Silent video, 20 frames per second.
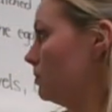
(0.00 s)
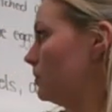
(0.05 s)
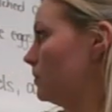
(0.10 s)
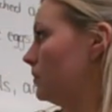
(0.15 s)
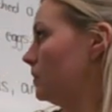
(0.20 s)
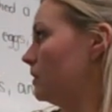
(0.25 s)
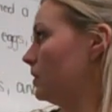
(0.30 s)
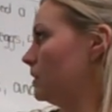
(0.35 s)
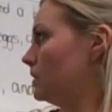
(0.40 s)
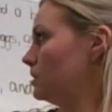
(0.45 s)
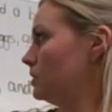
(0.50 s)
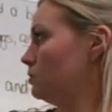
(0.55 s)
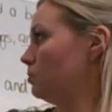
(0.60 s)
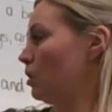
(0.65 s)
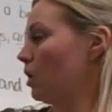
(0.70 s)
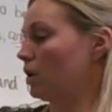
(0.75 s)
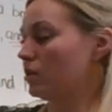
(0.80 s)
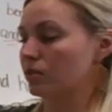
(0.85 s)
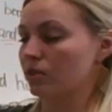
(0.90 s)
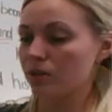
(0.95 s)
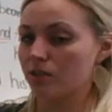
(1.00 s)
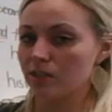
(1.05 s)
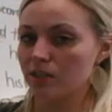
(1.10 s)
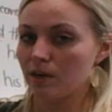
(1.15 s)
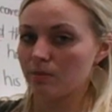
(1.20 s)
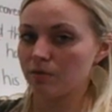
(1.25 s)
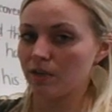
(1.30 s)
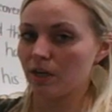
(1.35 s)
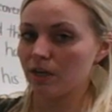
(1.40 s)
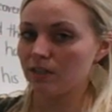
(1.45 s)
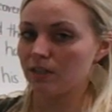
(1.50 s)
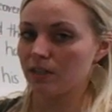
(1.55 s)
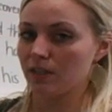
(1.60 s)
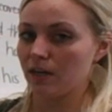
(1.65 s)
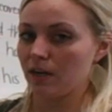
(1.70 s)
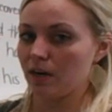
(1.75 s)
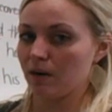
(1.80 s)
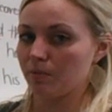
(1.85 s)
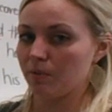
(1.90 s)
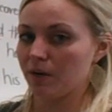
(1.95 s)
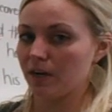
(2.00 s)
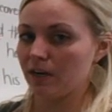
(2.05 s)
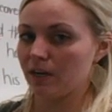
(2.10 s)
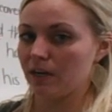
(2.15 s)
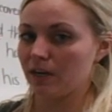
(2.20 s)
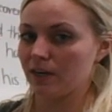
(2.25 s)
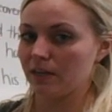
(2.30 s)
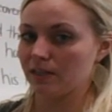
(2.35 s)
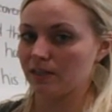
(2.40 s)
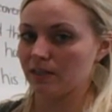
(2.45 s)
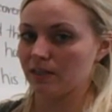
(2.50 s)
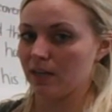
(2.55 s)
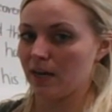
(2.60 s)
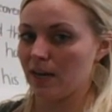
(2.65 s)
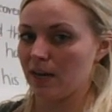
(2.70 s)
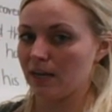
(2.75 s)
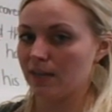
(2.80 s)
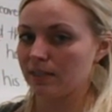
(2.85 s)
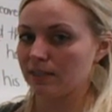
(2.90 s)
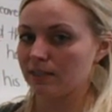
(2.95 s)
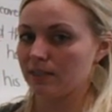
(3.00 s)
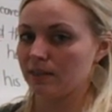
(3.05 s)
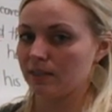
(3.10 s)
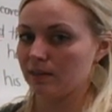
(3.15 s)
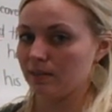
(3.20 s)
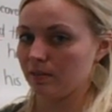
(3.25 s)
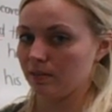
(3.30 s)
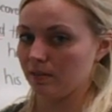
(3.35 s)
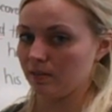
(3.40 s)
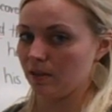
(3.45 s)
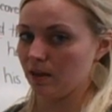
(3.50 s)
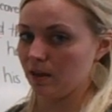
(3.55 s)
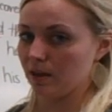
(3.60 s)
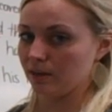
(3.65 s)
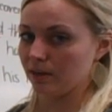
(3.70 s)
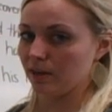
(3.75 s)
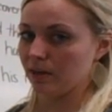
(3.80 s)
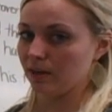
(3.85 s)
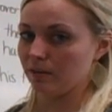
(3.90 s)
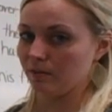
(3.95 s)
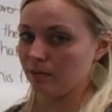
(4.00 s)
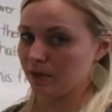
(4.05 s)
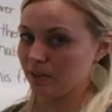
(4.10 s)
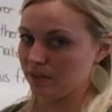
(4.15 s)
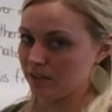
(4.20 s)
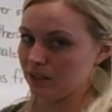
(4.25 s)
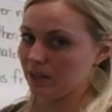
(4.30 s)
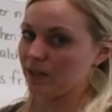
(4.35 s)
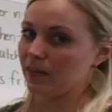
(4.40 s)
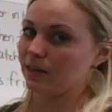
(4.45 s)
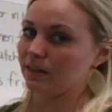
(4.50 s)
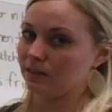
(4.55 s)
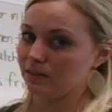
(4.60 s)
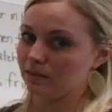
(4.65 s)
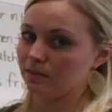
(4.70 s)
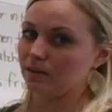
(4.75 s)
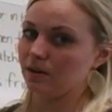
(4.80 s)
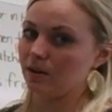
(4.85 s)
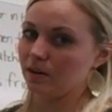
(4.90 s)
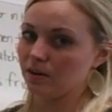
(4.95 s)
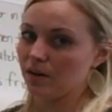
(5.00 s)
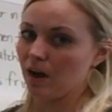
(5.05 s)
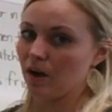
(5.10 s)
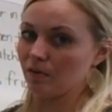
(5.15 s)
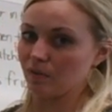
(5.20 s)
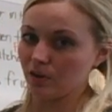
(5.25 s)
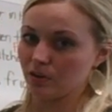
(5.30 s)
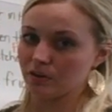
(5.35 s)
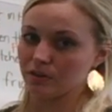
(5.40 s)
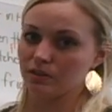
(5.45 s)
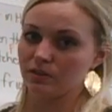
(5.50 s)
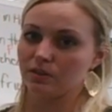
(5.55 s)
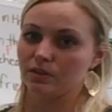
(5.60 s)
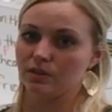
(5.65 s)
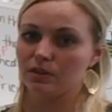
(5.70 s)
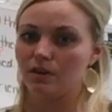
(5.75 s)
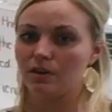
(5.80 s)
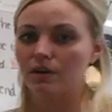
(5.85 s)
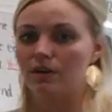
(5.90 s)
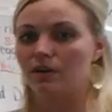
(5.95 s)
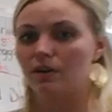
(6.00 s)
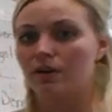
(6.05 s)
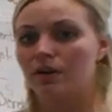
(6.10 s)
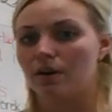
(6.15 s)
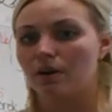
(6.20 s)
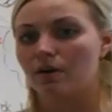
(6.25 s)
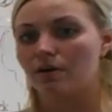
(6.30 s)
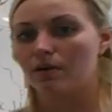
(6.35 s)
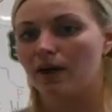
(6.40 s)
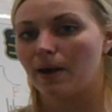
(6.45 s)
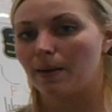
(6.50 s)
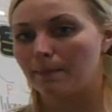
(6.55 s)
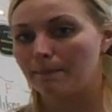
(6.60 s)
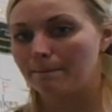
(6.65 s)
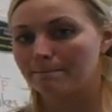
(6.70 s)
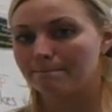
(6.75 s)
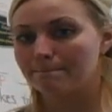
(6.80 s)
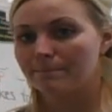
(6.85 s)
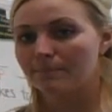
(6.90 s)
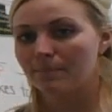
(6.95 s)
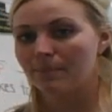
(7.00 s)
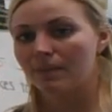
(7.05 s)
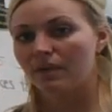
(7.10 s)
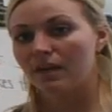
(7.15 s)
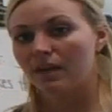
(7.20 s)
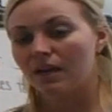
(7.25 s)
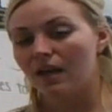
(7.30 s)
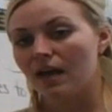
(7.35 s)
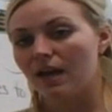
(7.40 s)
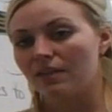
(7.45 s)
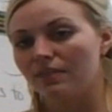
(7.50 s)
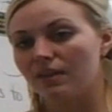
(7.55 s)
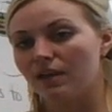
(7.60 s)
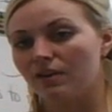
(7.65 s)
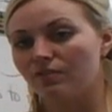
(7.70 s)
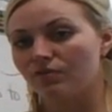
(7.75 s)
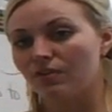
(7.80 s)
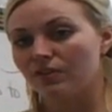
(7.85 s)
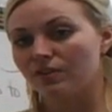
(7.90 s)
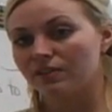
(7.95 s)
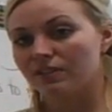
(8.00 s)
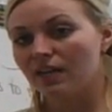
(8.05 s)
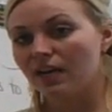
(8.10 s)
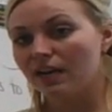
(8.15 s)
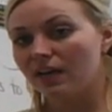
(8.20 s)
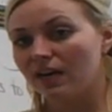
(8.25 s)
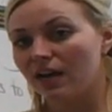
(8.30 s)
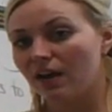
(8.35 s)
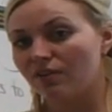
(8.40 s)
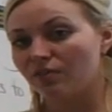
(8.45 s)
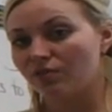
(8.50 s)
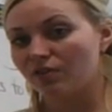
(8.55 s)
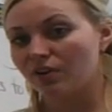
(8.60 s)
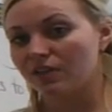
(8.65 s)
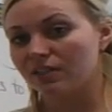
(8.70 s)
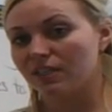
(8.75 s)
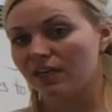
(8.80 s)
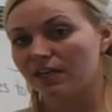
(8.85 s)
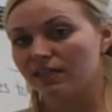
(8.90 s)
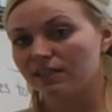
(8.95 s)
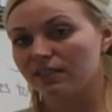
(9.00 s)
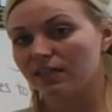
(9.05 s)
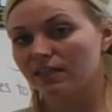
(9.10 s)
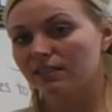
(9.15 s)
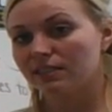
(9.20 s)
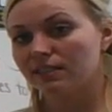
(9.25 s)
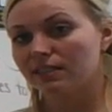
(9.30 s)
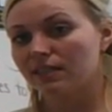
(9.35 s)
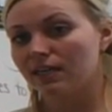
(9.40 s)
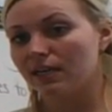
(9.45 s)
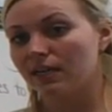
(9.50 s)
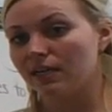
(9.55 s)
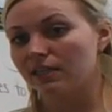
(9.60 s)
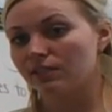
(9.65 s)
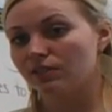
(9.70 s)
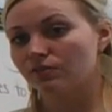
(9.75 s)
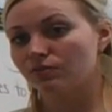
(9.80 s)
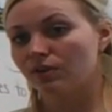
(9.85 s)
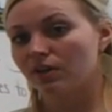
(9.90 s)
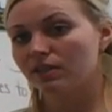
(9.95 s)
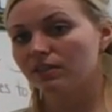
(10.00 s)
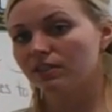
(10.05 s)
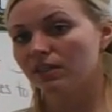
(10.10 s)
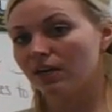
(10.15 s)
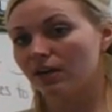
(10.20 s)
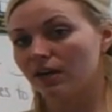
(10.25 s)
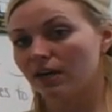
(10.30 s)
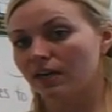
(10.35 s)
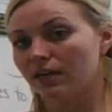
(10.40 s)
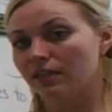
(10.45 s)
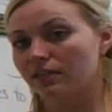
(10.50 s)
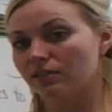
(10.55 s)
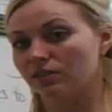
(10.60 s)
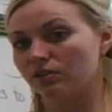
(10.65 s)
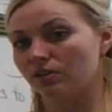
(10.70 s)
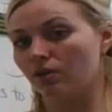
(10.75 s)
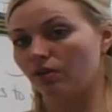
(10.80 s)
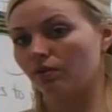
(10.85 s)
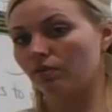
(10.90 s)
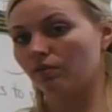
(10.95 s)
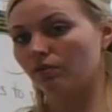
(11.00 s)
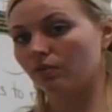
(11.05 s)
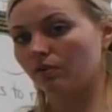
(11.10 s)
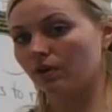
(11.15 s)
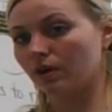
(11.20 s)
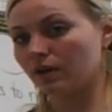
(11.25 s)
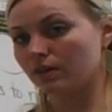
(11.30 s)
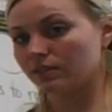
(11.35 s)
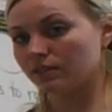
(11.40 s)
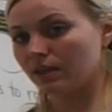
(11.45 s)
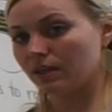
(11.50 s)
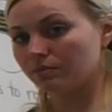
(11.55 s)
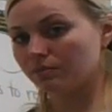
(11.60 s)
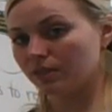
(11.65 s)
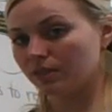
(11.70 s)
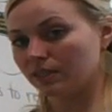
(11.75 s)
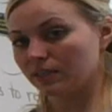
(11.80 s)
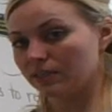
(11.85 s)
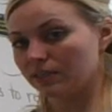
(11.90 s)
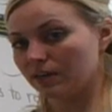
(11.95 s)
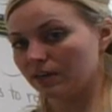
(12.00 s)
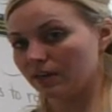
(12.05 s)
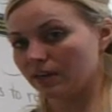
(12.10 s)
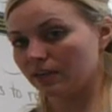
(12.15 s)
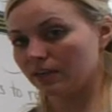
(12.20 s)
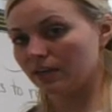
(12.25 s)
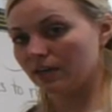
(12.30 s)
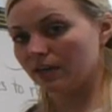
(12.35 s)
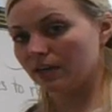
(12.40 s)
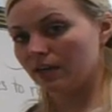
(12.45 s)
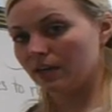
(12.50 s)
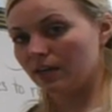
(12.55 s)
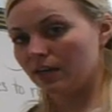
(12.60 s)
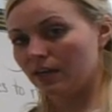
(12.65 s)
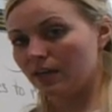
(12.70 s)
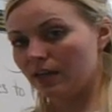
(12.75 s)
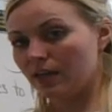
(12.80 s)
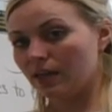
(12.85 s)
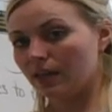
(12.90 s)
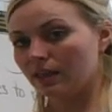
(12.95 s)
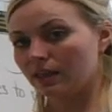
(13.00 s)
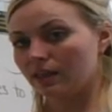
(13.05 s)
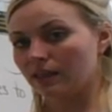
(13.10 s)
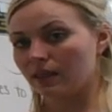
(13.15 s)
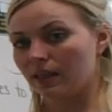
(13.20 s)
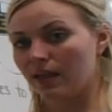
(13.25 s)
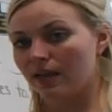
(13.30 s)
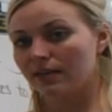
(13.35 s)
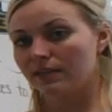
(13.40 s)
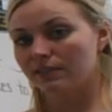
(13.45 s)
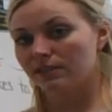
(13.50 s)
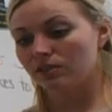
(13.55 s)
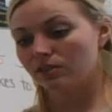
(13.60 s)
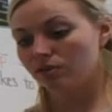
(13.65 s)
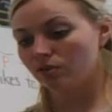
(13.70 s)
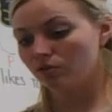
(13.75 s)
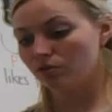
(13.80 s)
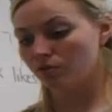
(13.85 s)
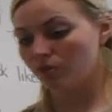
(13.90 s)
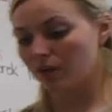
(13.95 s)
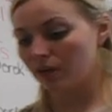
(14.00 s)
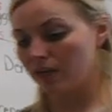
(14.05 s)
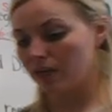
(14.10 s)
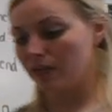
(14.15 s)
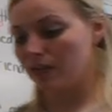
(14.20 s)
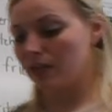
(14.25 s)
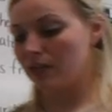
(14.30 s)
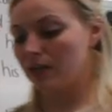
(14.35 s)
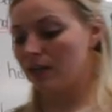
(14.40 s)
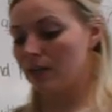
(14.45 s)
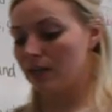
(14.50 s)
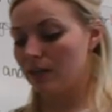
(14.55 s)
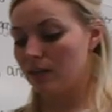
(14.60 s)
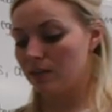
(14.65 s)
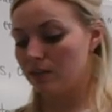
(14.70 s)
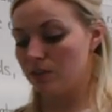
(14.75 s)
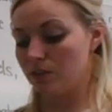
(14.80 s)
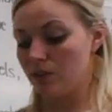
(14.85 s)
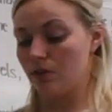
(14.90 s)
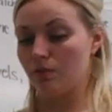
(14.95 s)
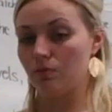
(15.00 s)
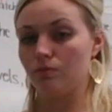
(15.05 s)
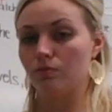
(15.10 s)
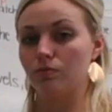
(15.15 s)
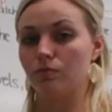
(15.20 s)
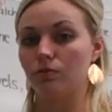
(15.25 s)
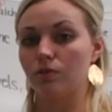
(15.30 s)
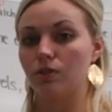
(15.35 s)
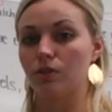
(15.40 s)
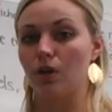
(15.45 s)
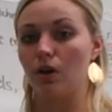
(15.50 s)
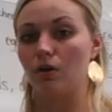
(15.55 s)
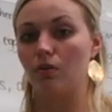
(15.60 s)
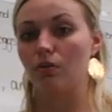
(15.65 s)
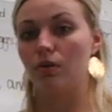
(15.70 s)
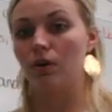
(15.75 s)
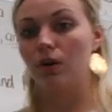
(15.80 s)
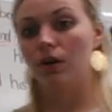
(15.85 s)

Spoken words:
Because Jamal is our subject and our predicate is likes what does he like? Long novels. Okay. And then for the second half of our sentence, his friend Derek, so our subject Derek, likes to read too. So